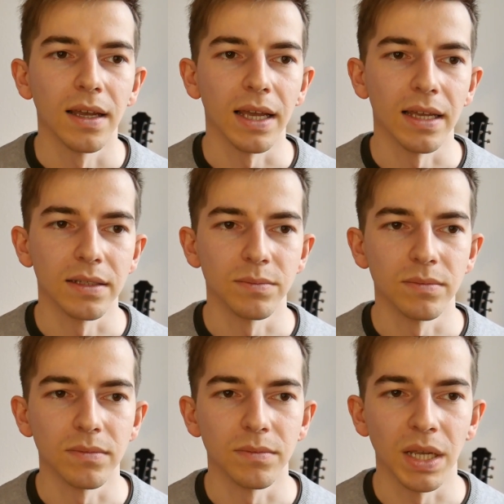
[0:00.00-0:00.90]

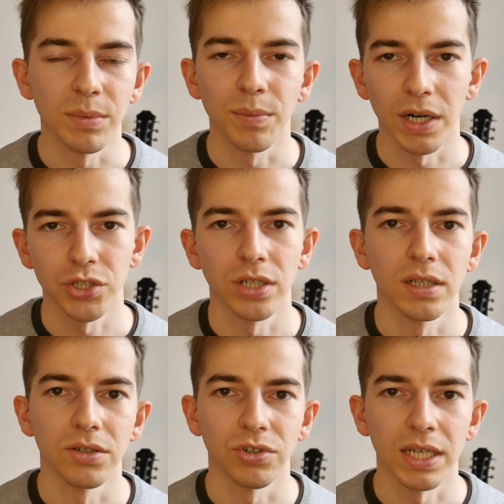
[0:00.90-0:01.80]
and maybe
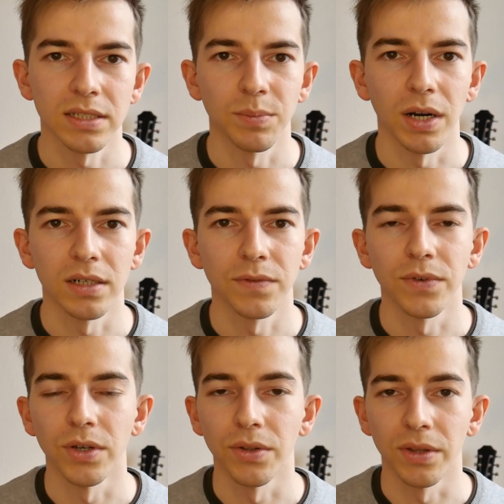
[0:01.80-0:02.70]
partially Rust part
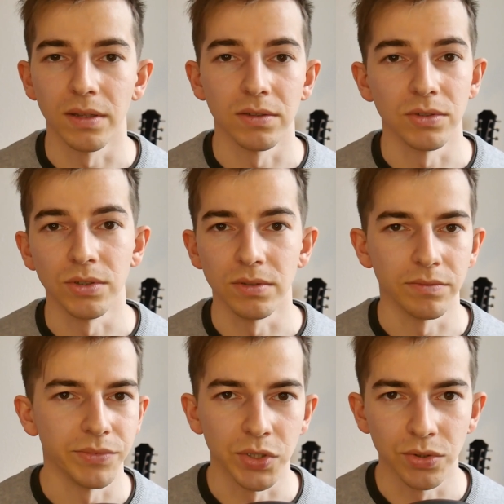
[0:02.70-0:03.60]
for
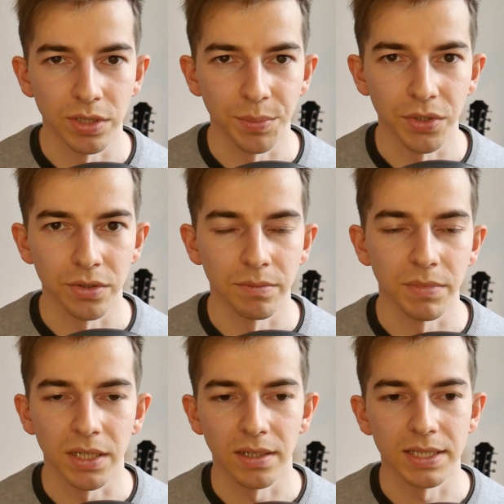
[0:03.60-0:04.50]
new CPU,
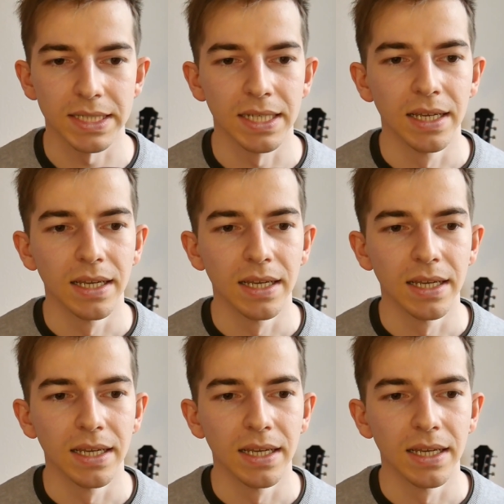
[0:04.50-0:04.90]
because